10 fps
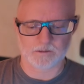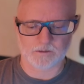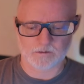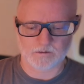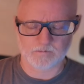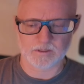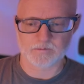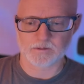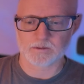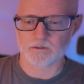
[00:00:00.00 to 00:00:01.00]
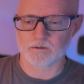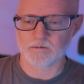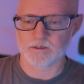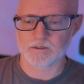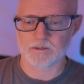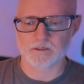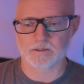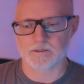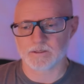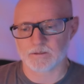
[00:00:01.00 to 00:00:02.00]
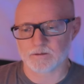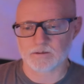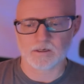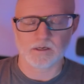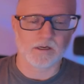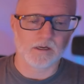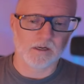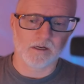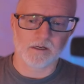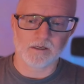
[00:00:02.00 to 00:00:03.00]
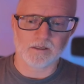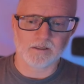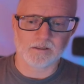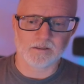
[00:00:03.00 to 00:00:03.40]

So the best place to learn about Ashtanga is here, uh,